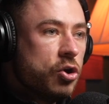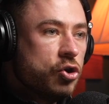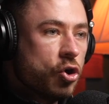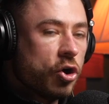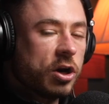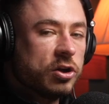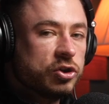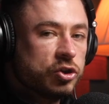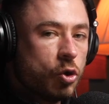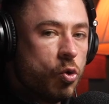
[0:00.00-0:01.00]
you're going to
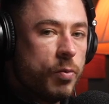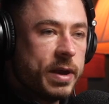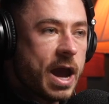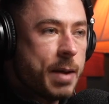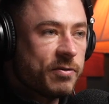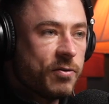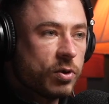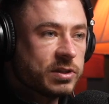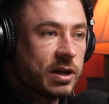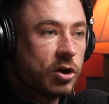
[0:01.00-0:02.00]
so be
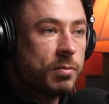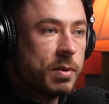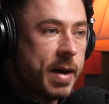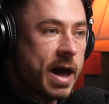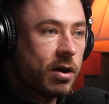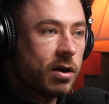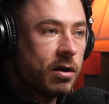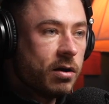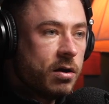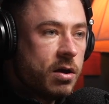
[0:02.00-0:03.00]
hyper-focused that it could be
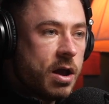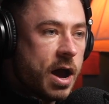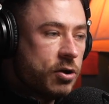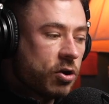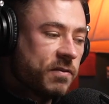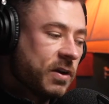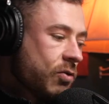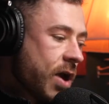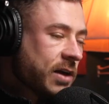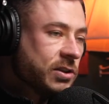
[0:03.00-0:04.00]
better. And you're going to think
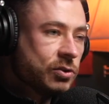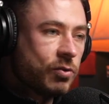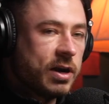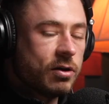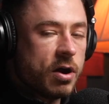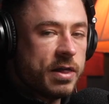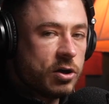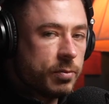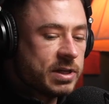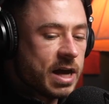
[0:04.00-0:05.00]
grass is greener and then
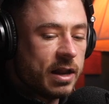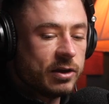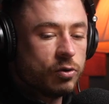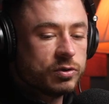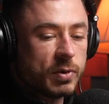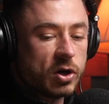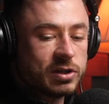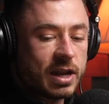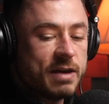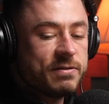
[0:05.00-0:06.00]
your mentality goes,
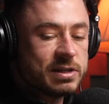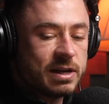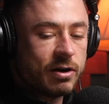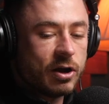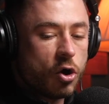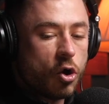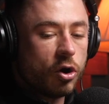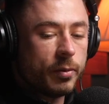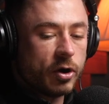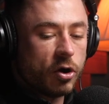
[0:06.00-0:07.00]
because life is literally
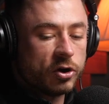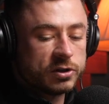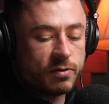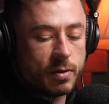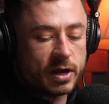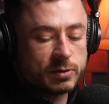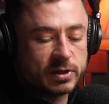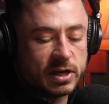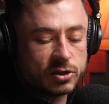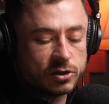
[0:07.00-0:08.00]
all about us framing
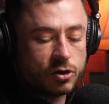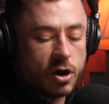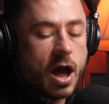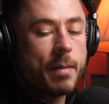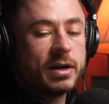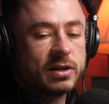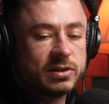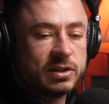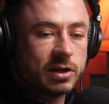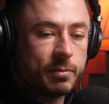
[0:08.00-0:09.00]
expectations. Your
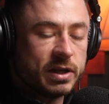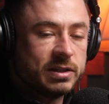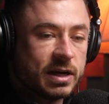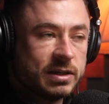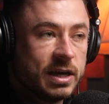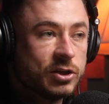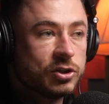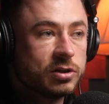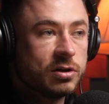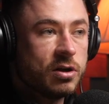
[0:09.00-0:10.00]
happiness is a complete
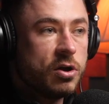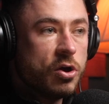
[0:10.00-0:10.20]
dictation